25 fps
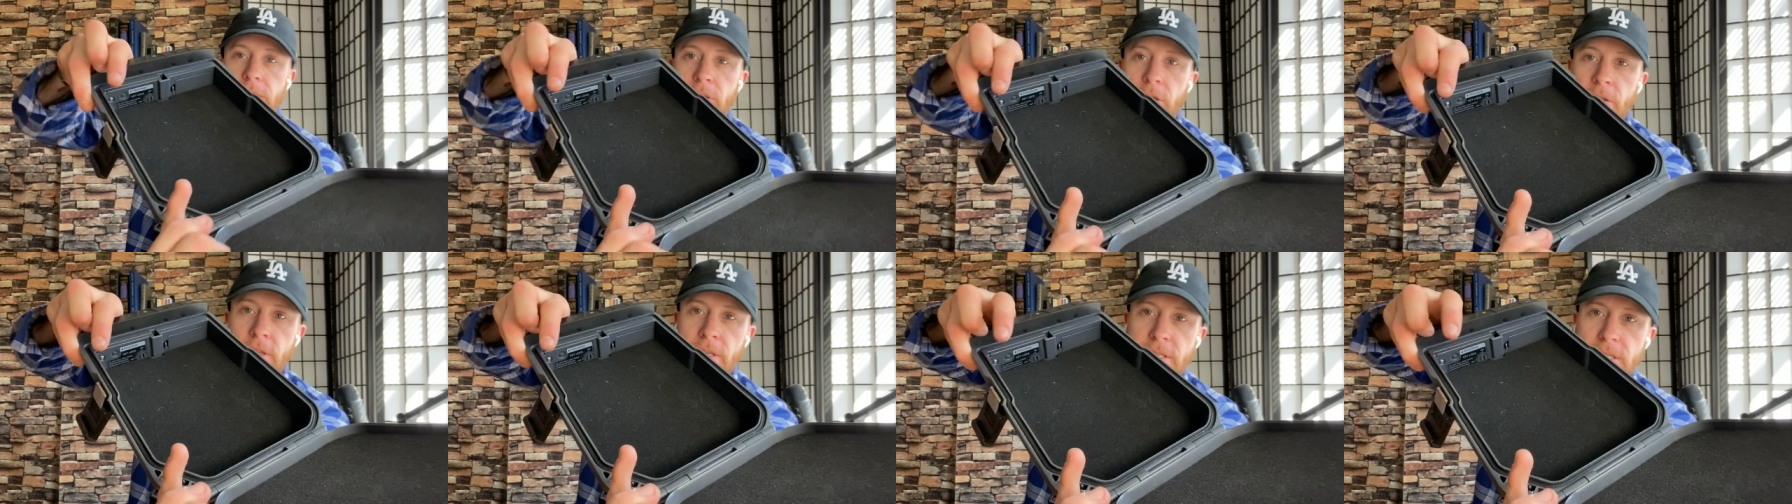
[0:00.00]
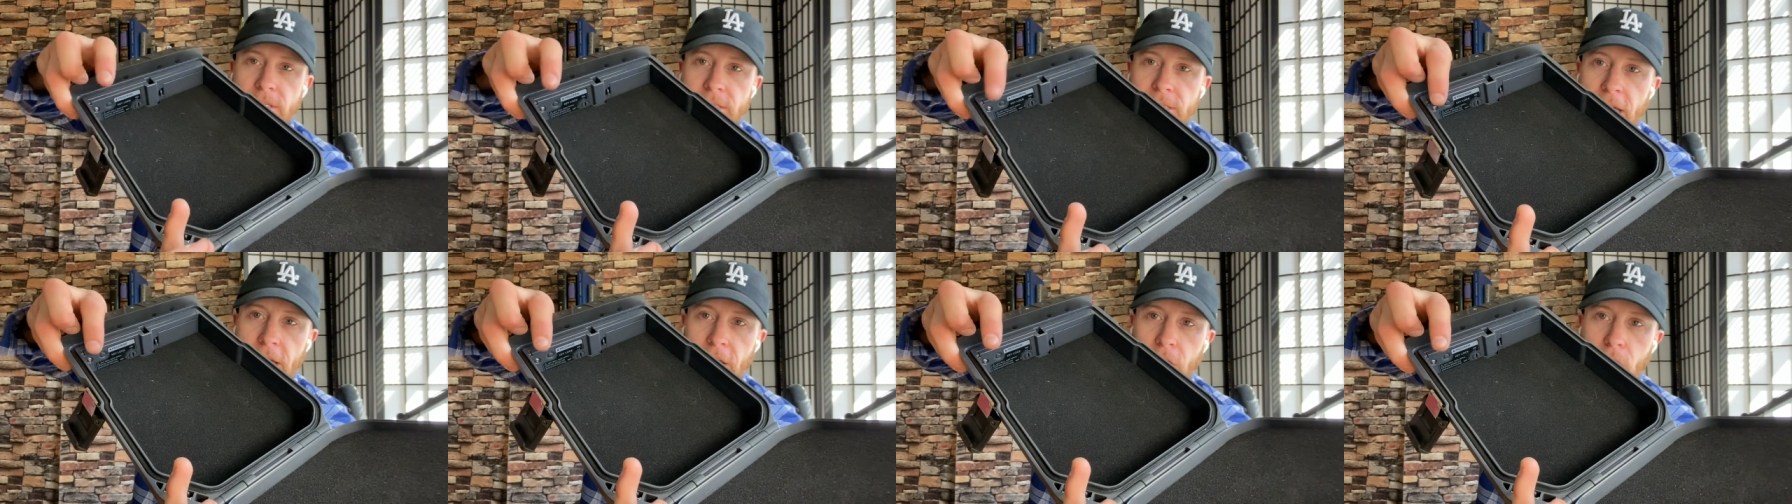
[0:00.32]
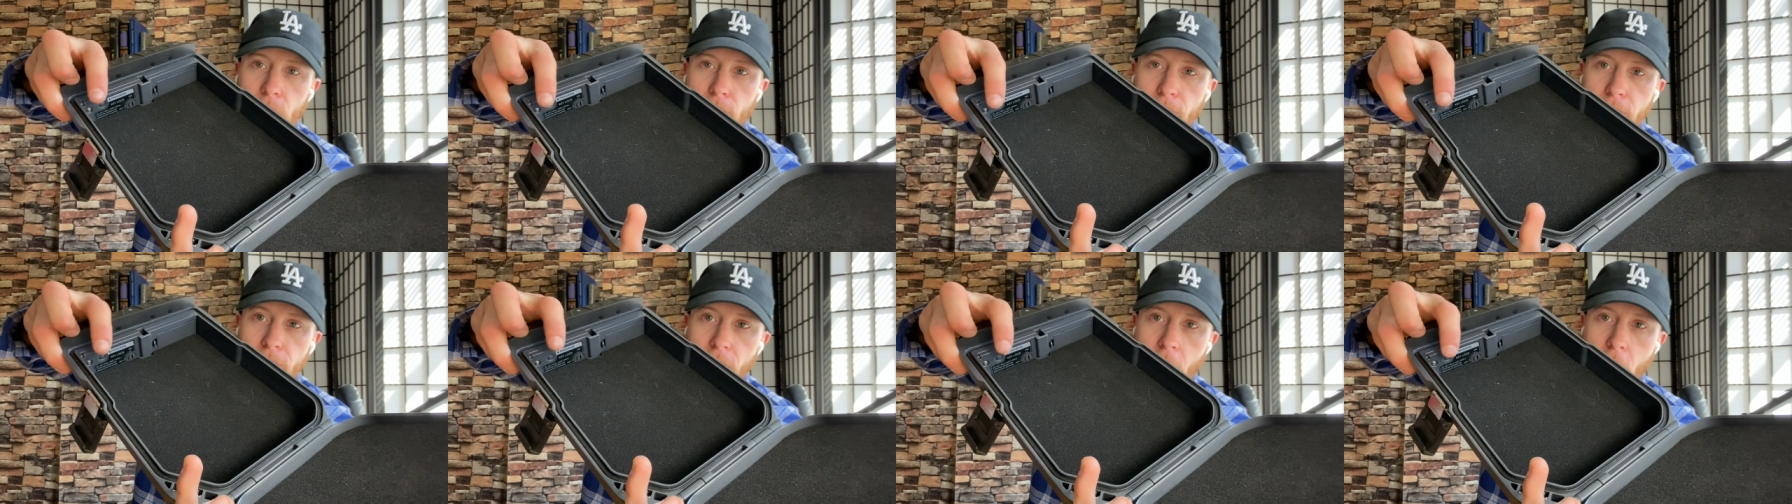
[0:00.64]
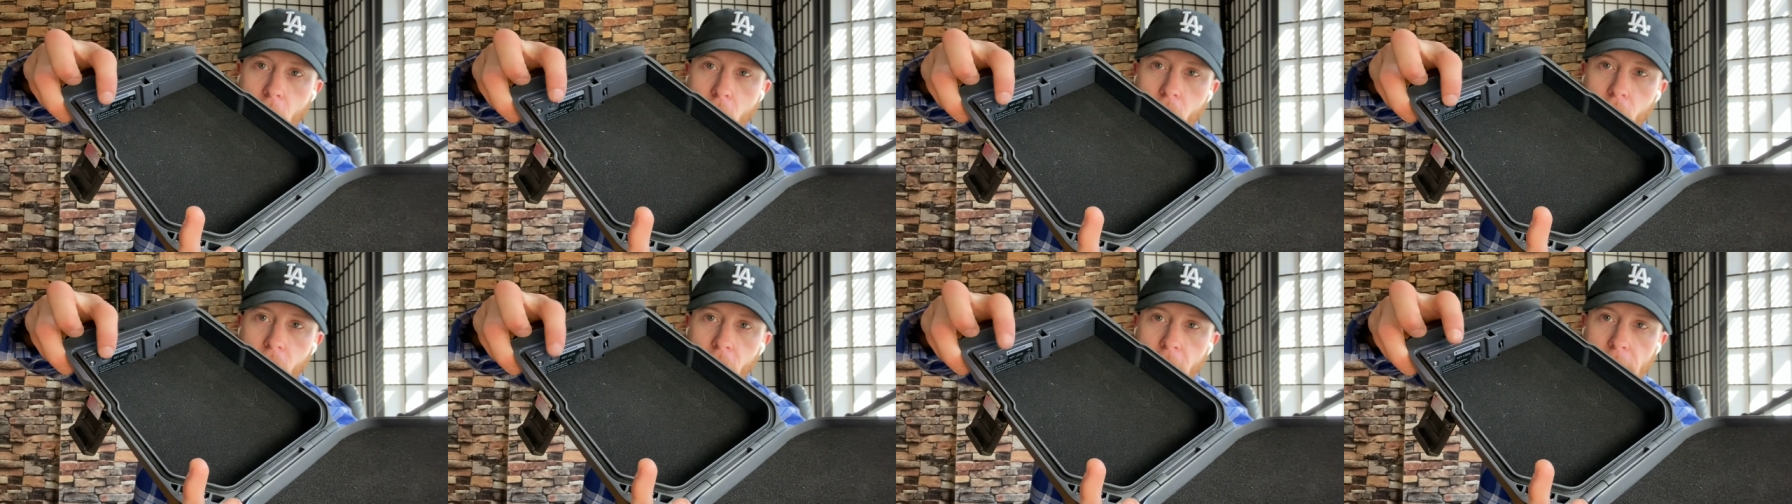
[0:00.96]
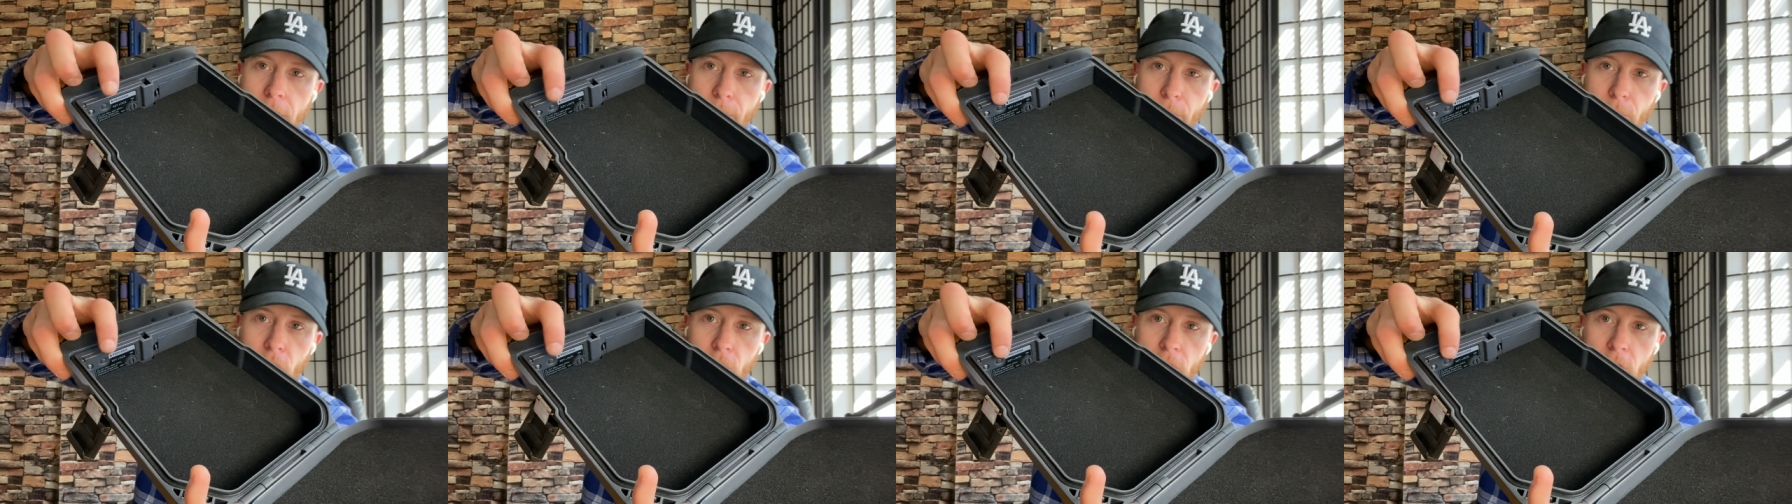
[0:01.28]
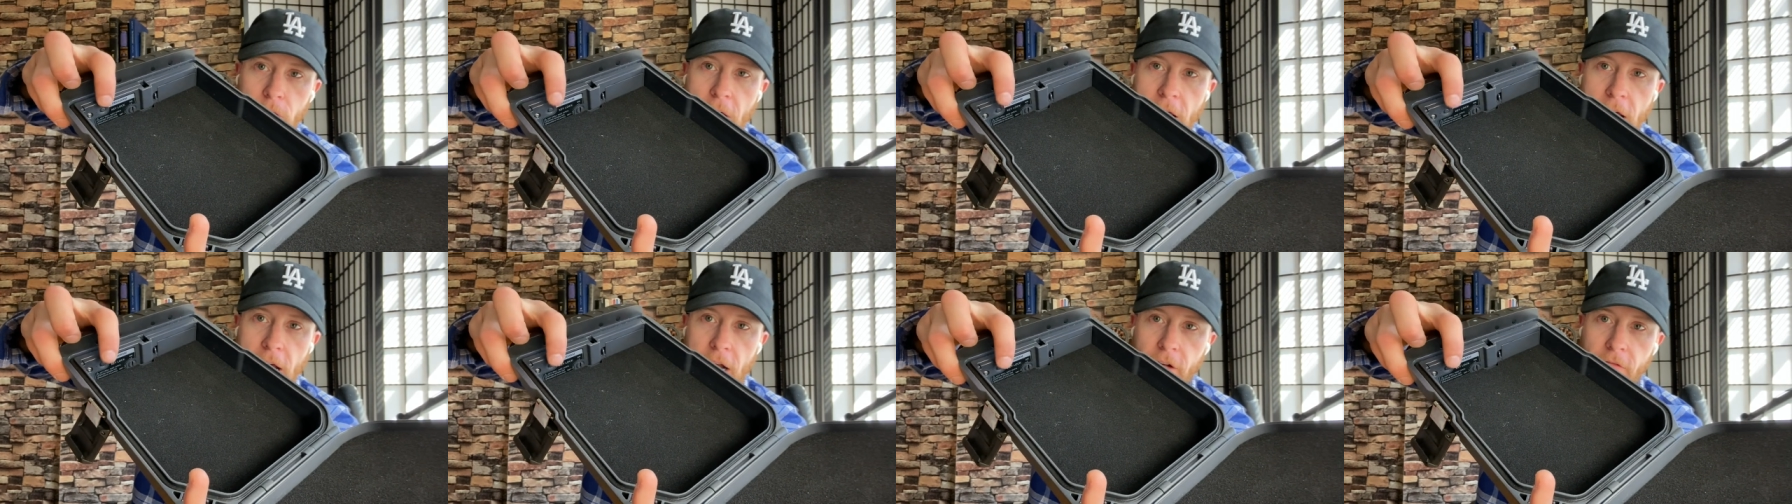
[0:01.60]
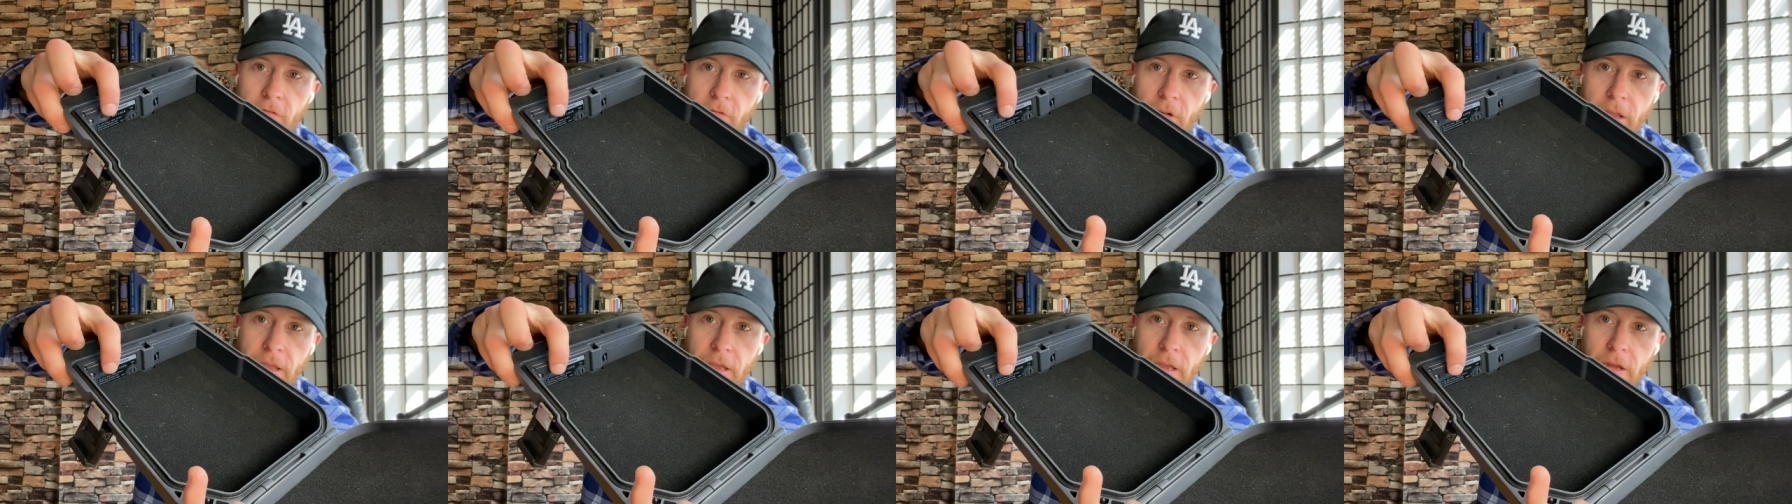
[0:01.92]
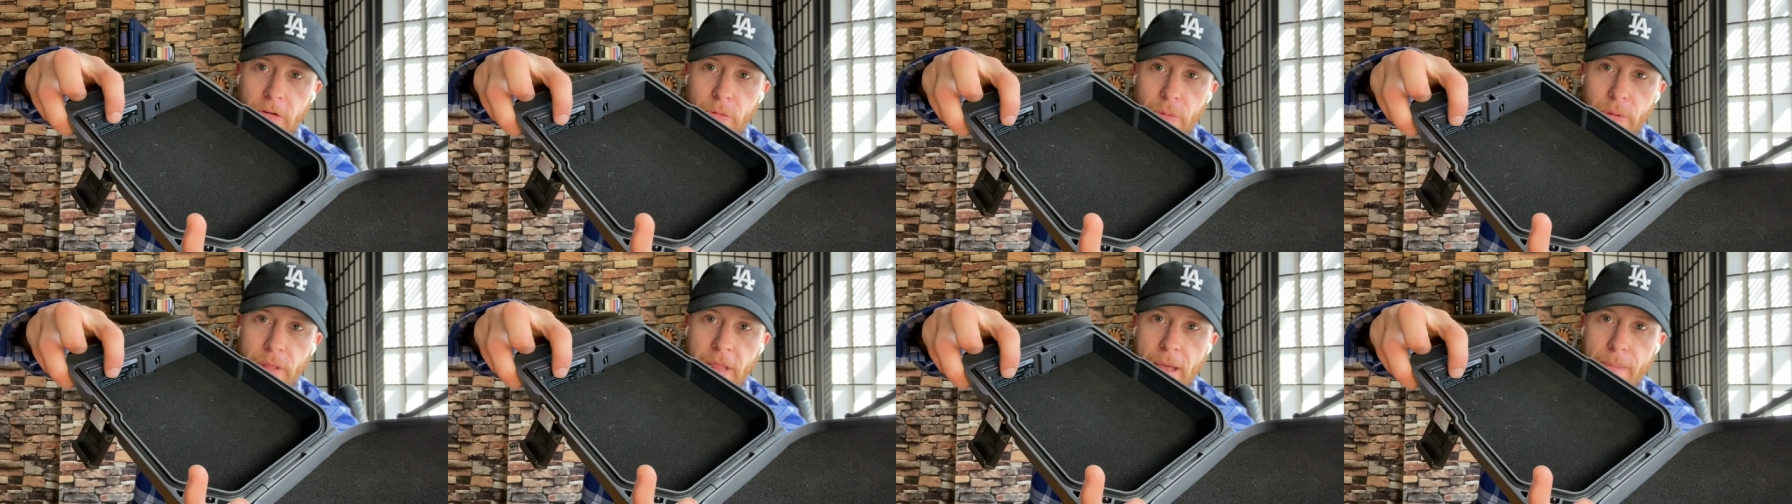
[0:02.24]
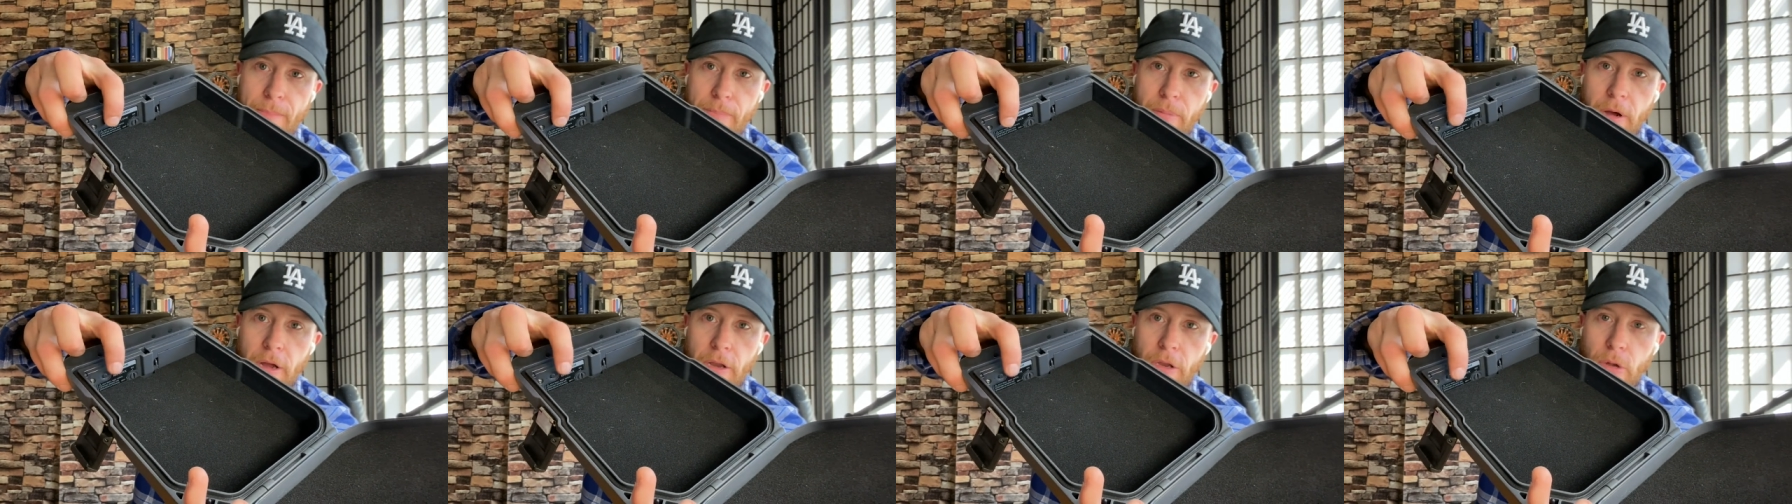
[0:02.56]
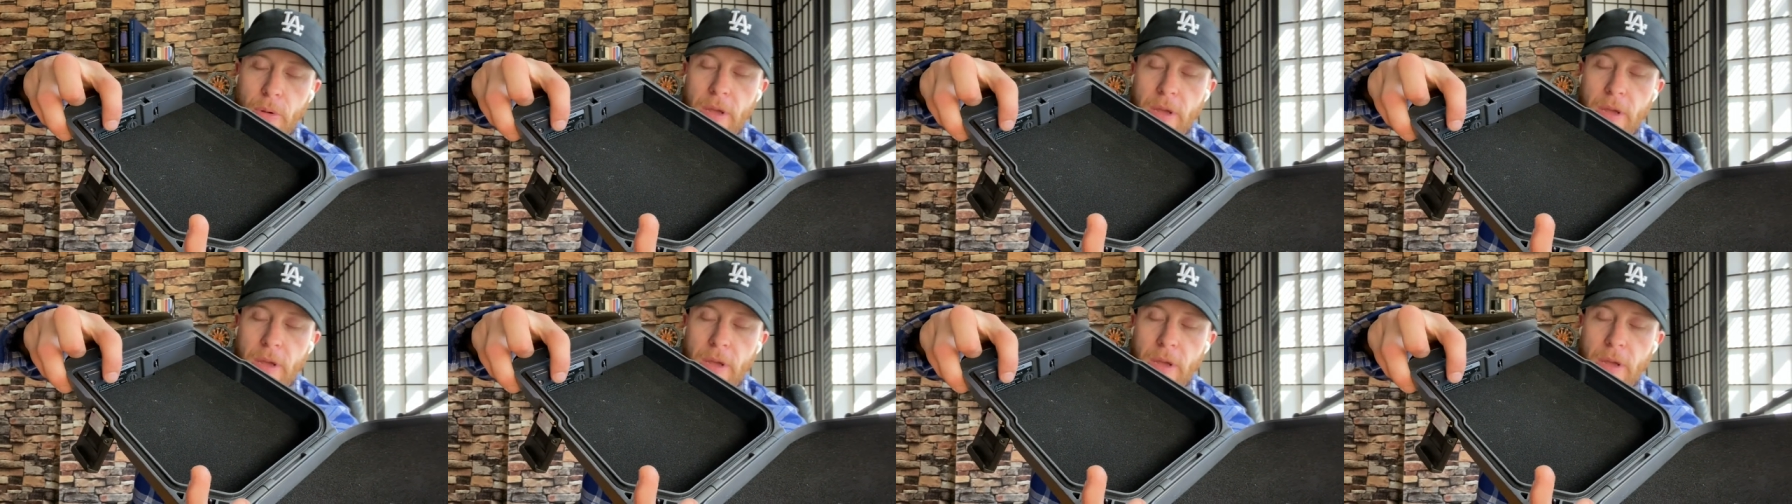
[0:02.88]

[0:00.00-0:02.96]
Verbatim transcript: So this is how you program your lock right here with that button.